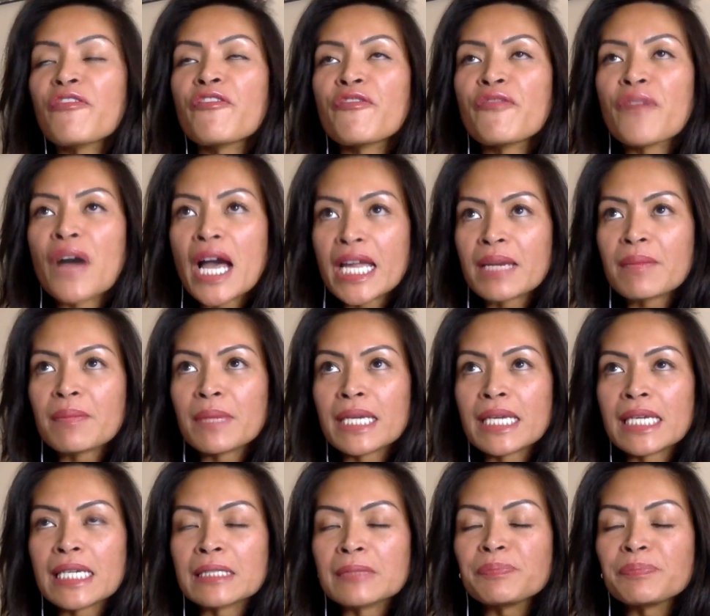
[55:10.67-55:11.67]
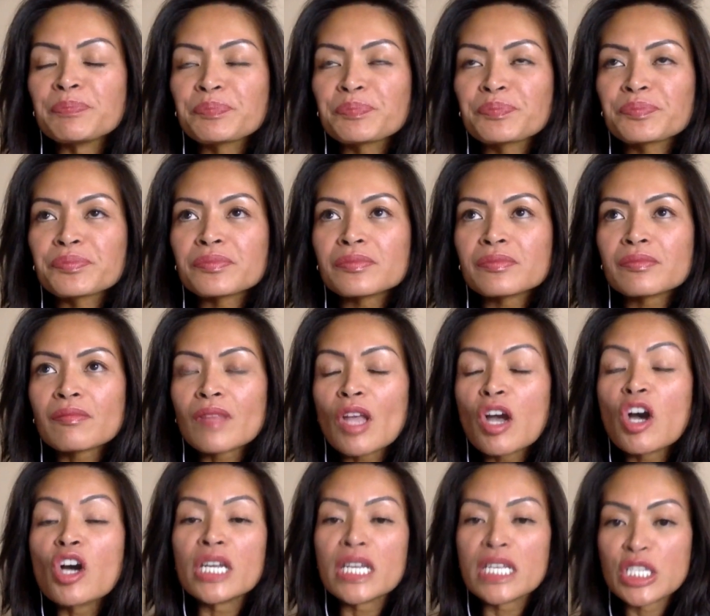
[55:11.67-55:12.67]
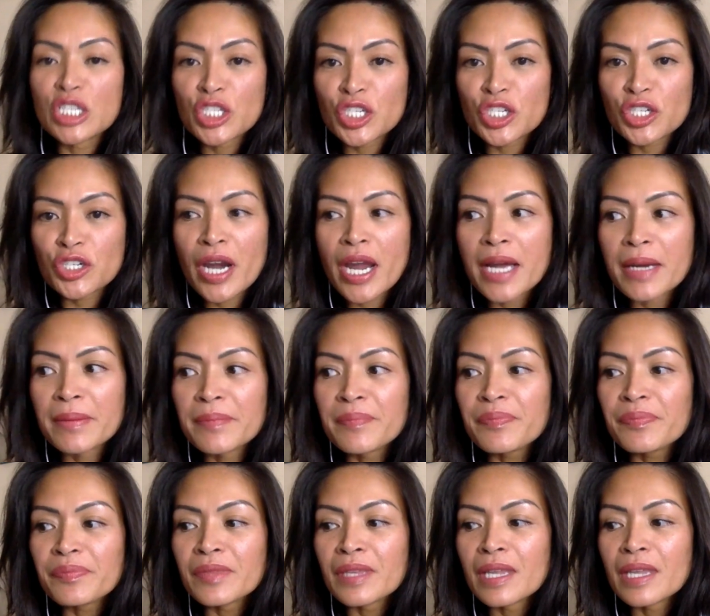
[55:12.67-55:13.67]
find me on Instagram.